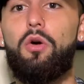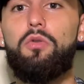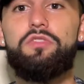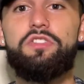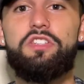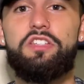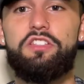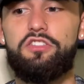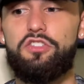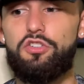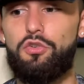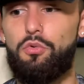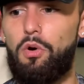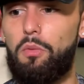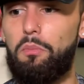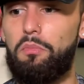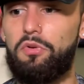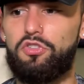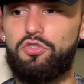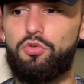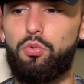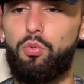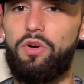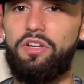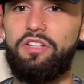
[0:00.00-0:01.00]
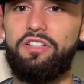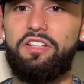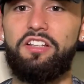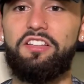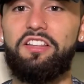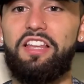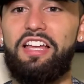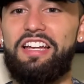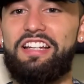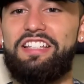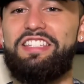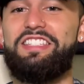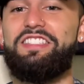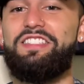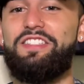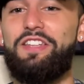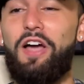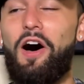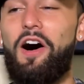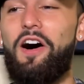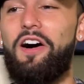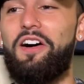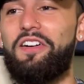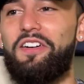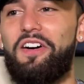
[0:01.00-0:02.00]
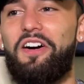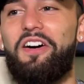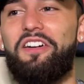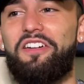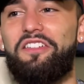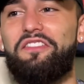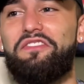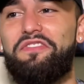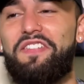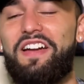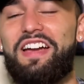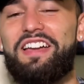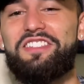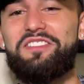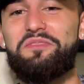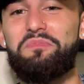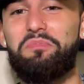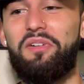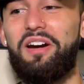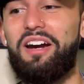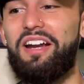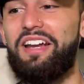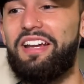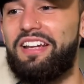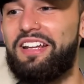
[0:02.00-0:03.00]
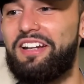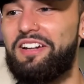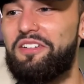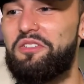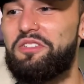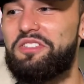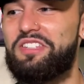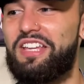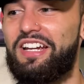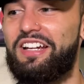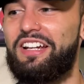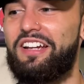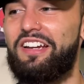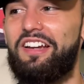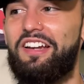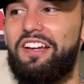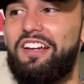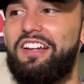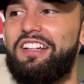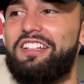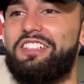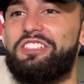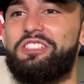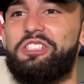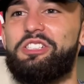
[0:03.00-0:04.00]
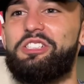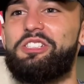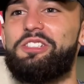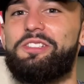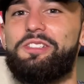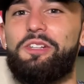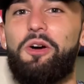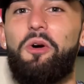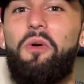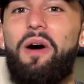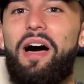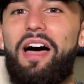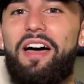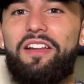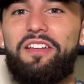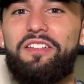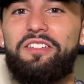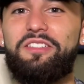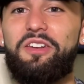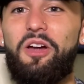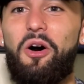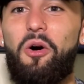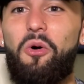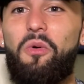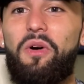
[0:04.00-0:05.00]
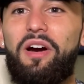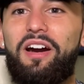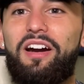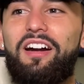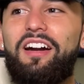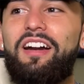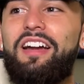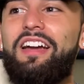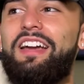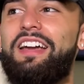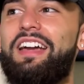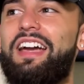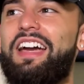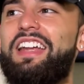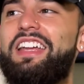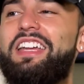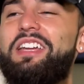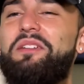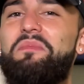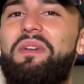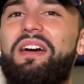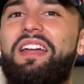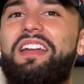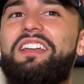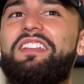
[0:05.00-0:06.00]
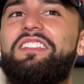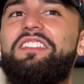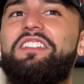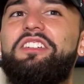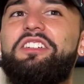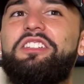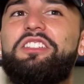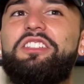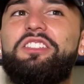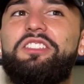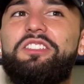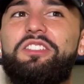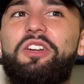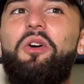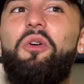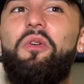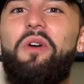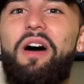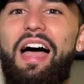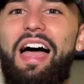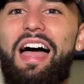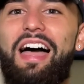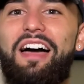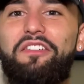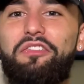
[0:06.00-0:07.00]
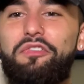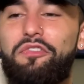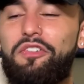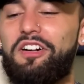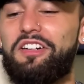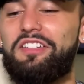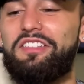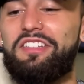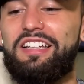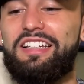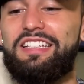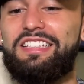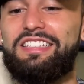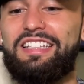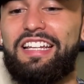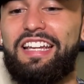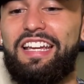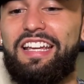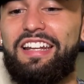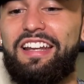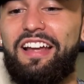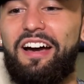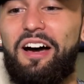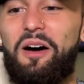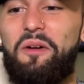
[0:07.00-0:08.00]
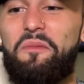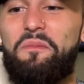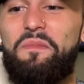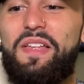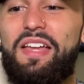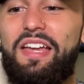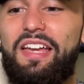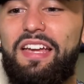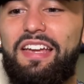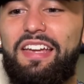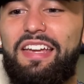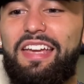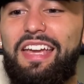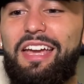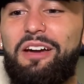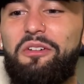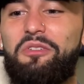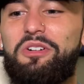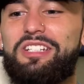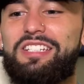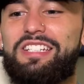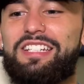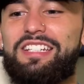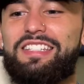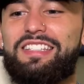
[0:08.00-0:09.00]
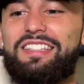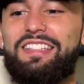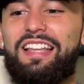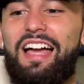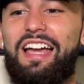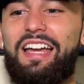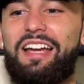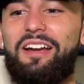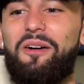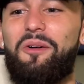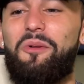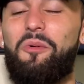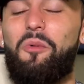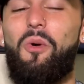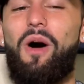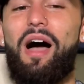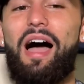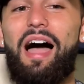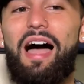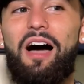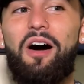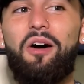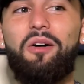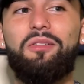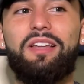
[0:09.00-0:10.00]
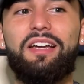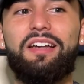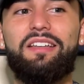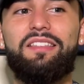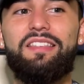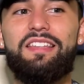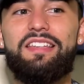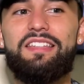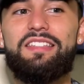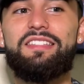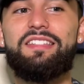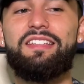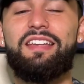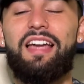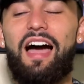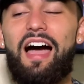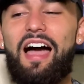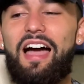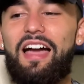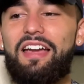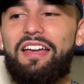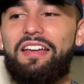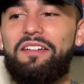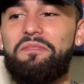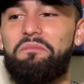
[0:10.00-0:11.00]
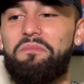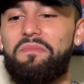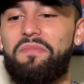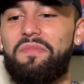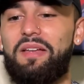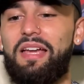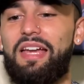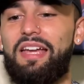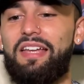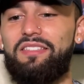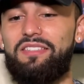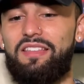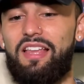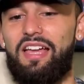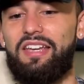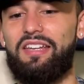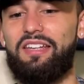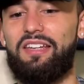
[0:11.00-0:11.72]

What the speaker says: into a between the legs dunk on a fast break, and it was like just so out of nowhere, and he made it look so effortless. And it was just like, wow, like this guy, man, like